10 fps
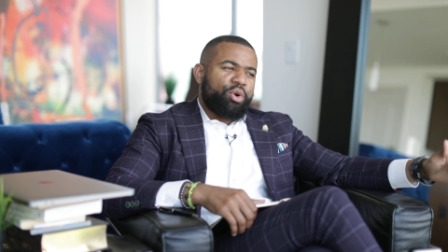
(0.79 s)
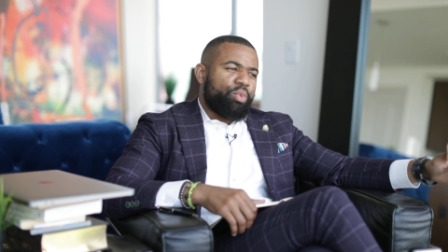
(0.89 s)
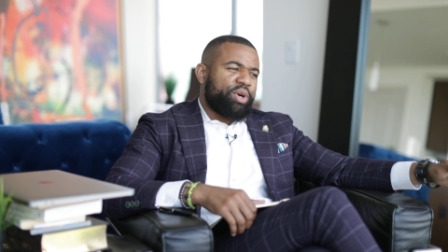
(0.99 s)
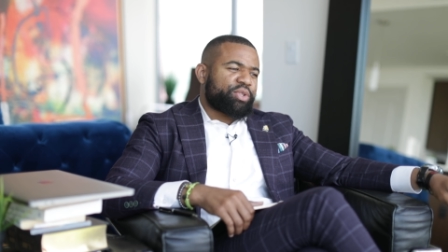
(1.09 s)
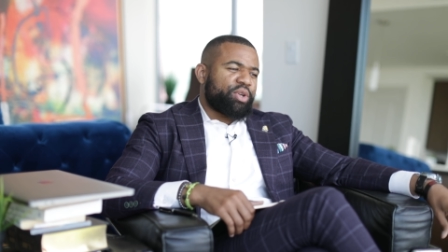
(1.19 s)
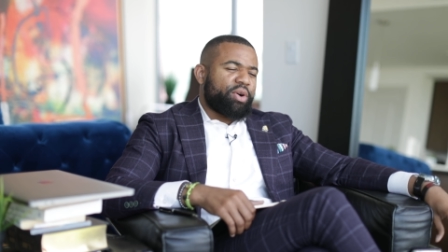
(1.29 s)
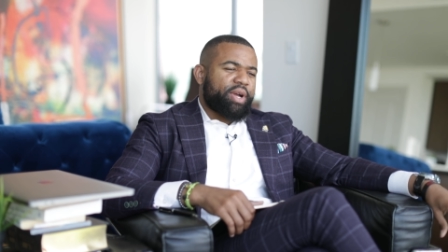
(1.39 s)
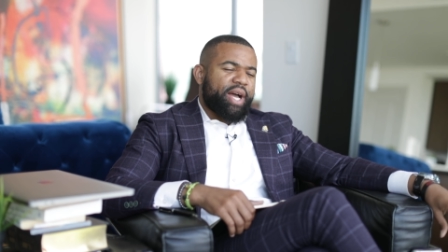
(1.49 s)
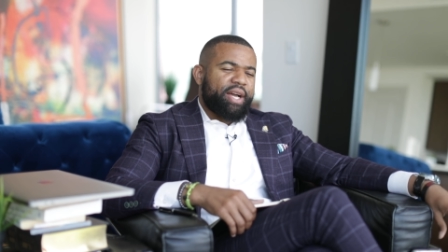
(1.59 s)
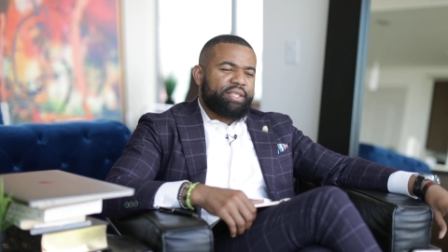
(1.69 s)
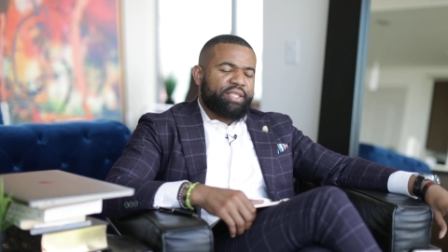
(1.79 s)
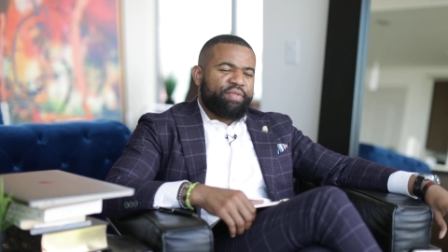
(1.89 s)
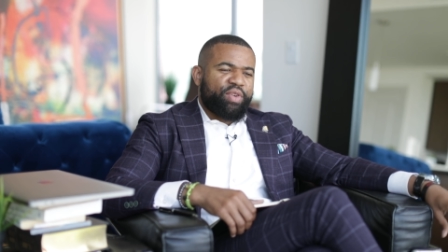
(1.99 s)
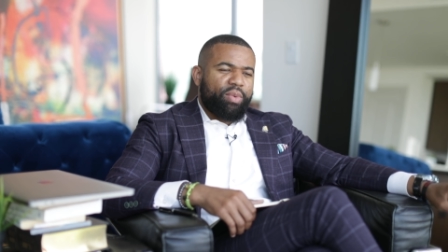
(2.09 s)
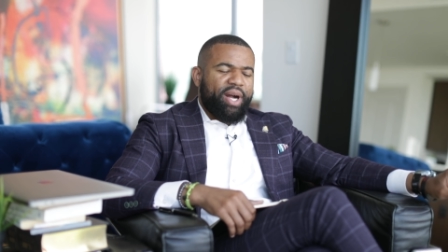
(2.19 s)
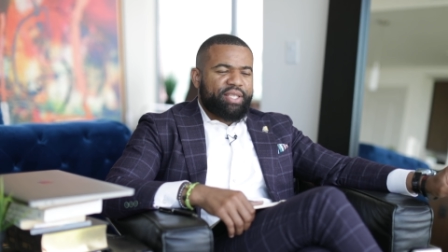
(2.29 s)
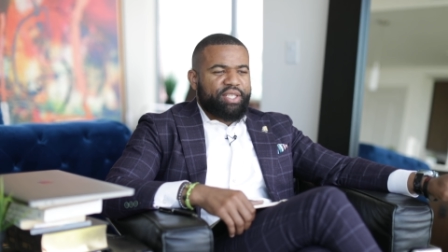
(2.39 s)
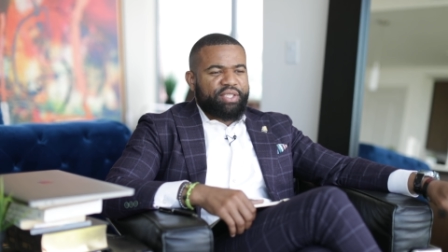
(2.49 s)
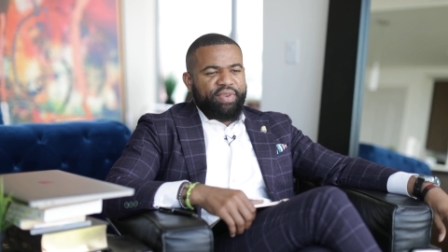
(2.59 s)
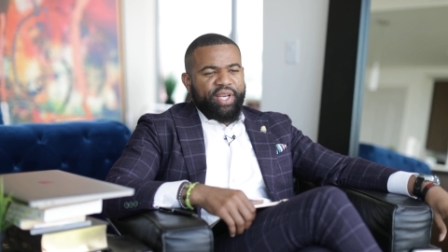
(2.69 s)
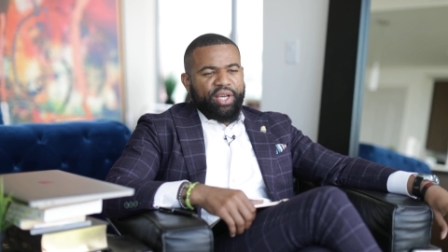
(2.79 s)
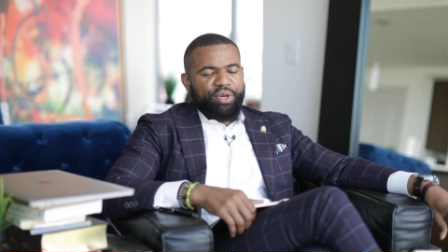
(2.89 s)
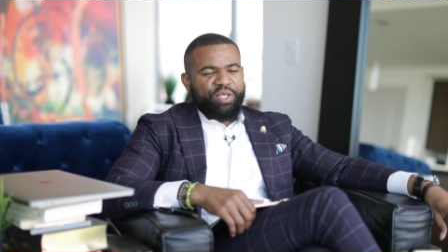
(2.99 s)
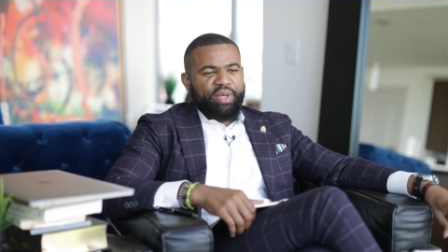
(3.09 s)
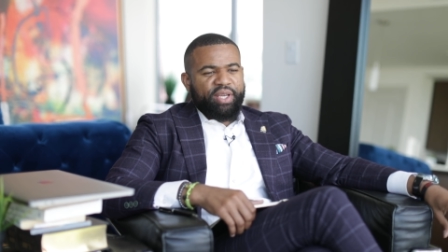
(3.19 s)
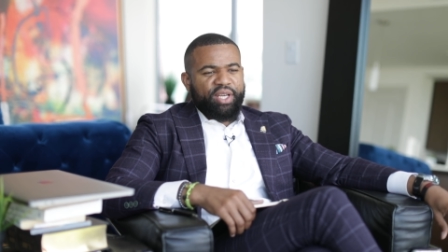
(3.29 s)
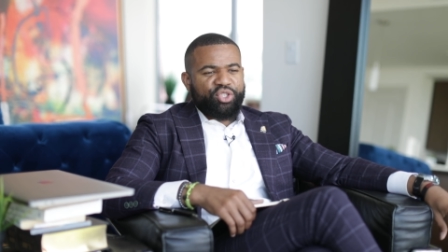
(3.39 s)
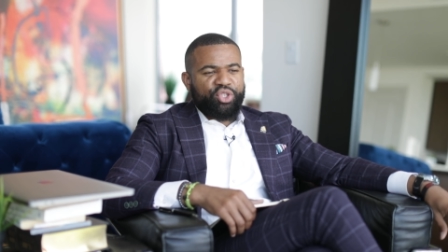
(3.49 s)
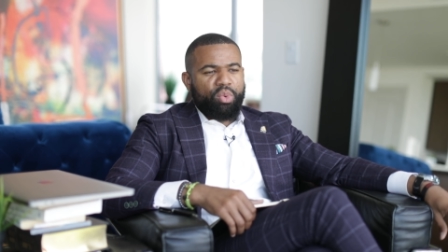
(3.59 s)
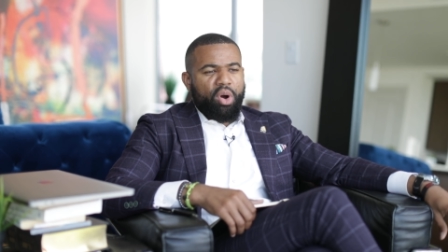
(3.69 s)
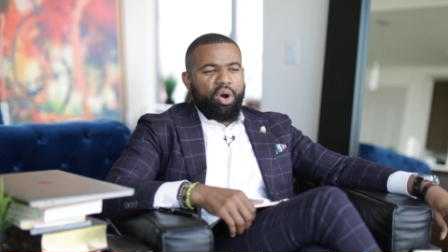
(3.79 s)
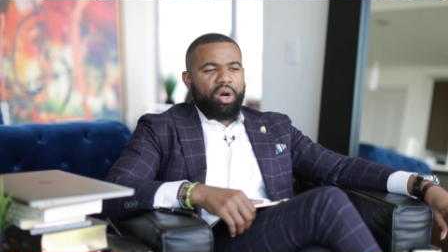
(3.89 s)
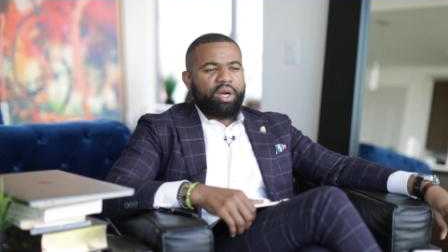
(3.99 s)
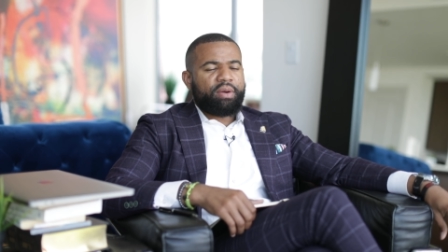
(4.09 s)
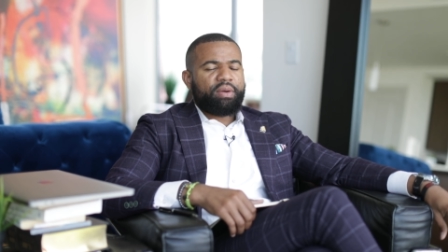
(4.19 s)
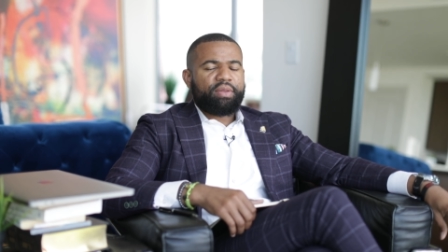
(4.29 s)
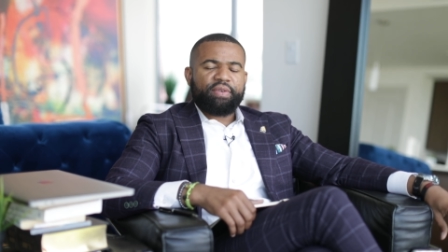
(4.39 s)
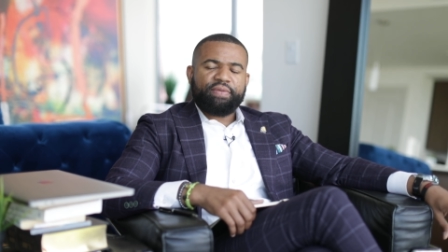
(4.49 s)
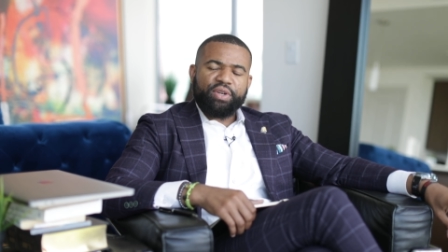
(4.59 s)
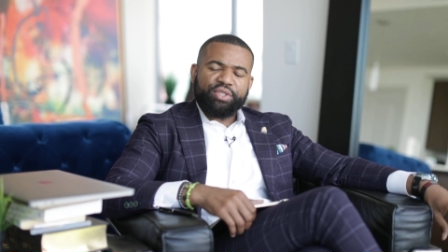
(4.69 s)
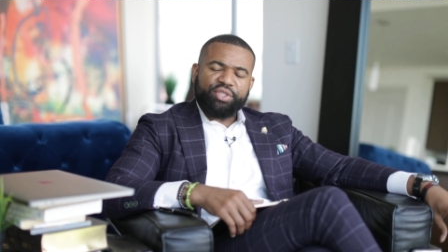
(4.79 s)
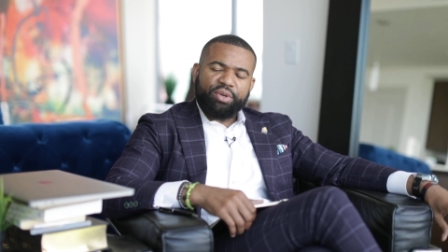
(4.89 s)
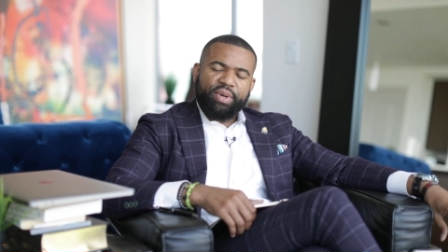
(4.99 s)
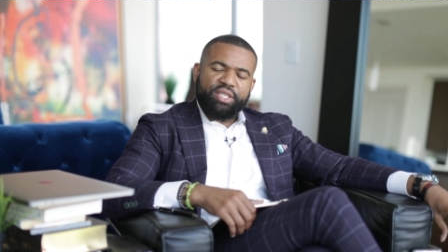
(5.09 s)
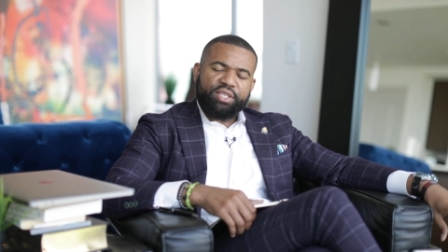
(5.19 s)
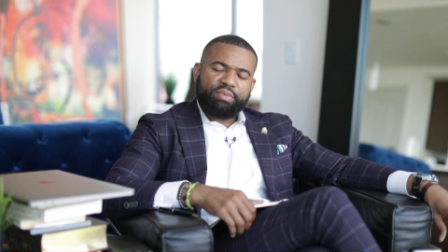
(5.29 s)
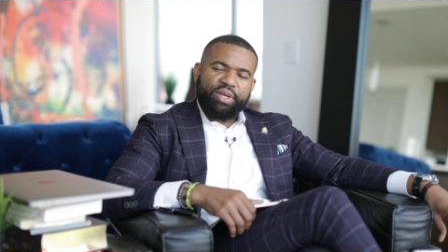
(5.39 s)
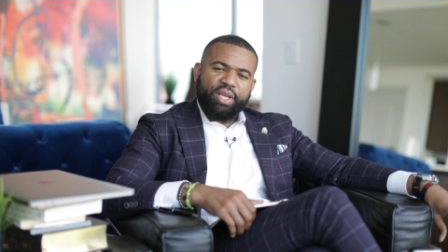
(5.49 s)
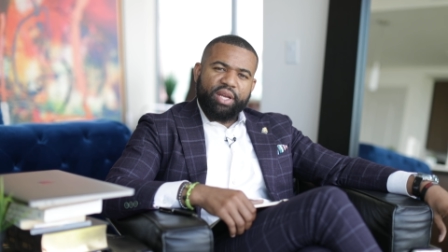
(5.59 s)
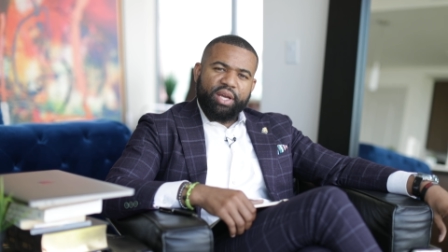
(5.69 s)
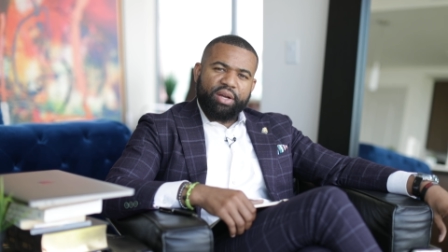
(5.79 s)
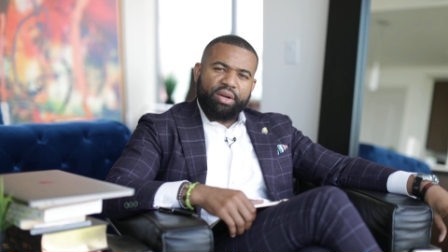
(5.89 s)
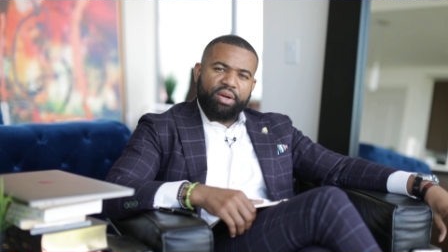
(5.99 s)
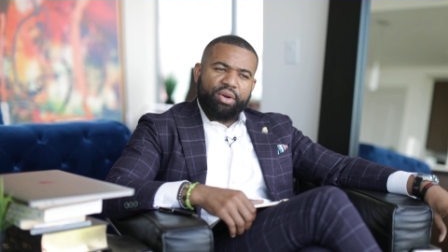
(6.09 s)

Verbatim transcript: What's going on, guys? And if you're watching this video, it's because you are the first generation millionaire